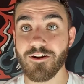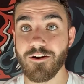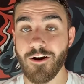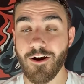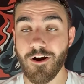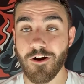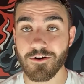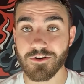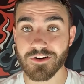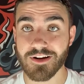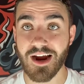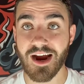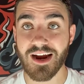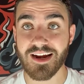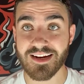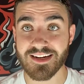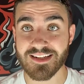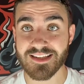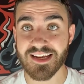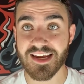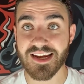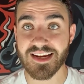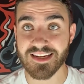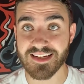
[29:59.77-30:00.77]
hard guy to
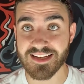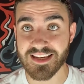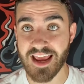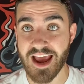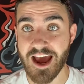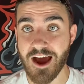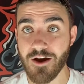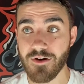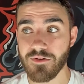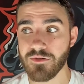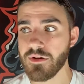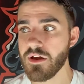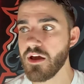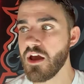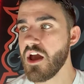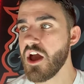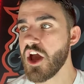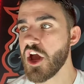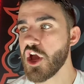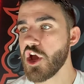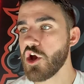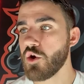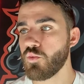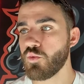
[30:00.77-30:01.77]
take down,
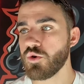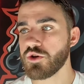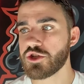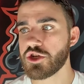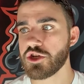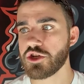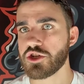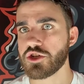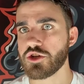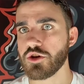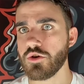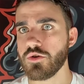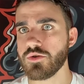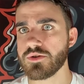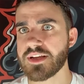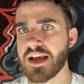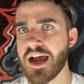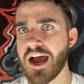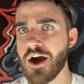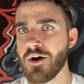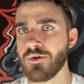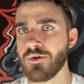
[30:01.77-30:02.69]
which just shows how